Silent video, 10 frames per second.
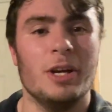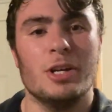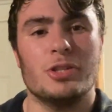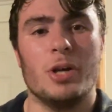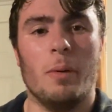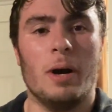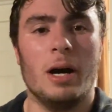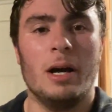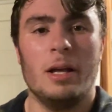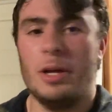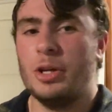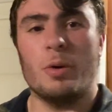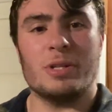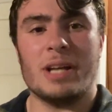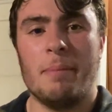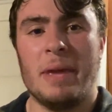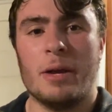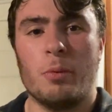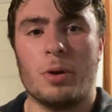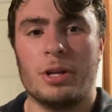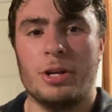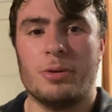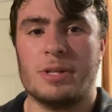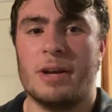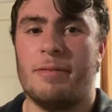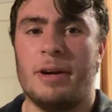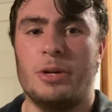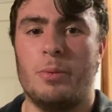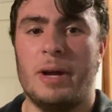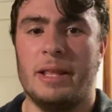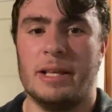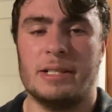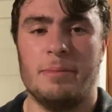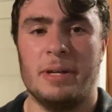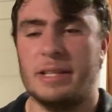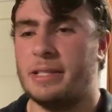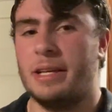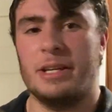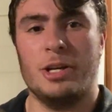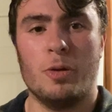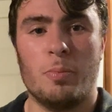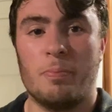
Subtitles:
So you always got to make it work, and you always got to find a way. That's the biggest thing, you know.